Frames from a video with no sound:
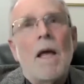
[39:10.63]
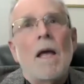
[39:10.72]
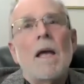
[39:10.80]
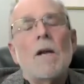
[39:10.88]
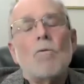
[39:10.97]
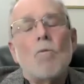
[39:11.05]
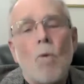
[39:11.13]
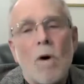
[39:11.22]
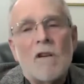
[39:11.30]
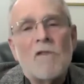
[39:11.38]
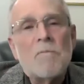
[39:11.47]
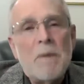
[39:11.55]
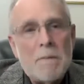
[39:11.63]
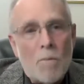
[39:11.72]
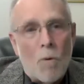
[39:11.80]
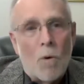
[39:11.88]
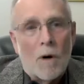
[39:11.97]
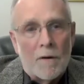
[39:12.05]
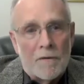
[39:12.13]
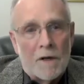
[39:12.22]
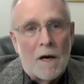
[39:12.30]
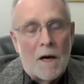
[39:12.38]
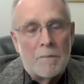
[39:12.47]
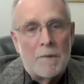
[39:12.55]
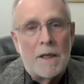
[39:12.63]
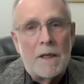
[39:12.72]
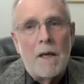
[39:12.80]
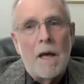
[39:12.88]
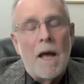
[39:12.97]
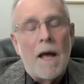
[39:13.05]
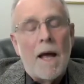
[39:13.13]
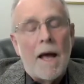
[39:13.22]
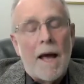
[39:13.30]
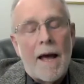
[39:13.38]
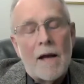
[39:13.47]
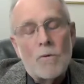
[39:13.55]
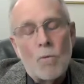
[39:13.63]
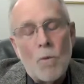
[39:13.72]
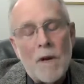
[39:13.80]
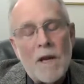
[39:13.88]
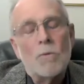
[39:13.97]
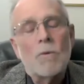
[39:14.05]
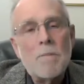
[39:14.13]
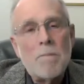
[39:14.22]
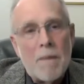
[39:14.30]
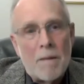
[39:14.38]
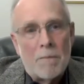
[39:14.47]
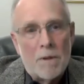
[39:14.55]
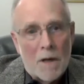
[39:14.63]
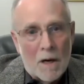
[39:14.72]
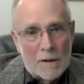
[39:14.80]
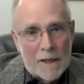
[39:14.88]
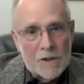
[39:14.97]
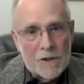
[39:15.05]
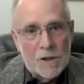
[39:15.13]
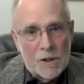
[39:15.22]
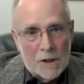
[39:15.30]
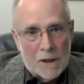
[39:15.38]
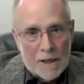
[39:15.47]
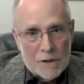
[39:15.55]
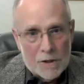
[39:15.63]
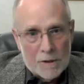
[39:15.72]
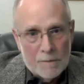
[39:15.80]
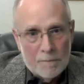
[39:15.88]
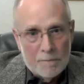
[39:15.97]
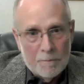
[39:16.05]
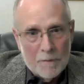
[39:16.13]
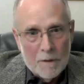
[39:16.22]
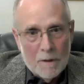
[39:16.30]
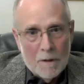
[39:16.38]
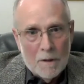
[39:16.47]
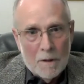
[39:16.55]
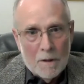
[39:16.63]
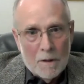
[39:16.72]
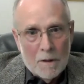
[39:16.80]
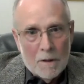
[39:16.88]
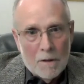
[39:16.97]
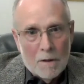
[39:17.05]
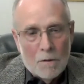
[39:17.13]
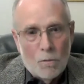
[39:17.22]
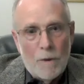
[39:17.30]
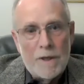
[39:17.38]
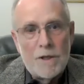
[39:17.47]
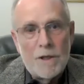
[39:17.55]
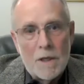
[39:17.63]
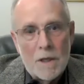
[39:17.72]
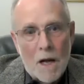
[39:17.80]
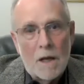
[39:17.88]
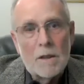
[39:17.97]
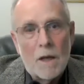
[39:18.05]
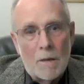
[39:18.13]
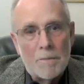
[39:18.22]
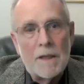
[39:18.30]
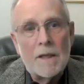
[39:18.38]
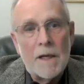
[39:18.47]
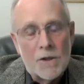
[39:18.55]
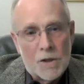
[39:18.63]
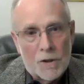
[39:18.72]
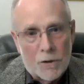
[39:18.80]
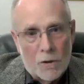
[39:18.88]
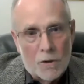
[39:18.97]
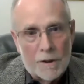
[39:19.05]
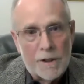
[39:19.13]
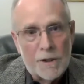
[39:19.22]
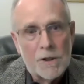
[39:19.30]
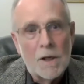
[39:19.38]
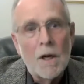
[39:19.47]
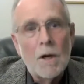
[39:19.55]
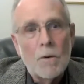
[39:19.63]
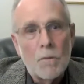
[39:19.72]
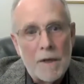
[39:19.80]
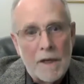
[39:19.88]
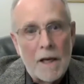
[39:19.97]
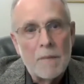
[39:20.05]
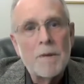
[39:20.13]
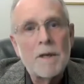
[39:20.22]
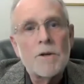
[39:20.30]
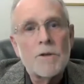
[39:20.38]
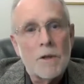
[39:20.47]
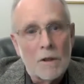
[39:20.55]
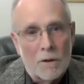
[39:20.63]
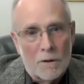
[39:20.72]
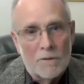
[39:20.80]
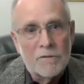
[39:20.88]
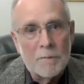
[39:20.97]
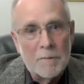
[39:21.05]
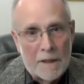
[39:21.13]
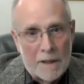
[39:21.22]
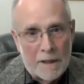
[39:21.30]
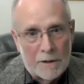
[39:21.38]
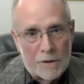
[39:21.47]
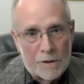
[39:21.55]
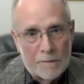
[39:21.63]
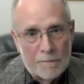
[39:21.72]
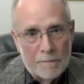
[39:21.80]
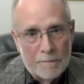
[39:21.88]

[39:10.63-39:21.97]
It would have been more of a comedy had we remembered our lessons less. We did not come in as authorities. We came in to learn from the kids.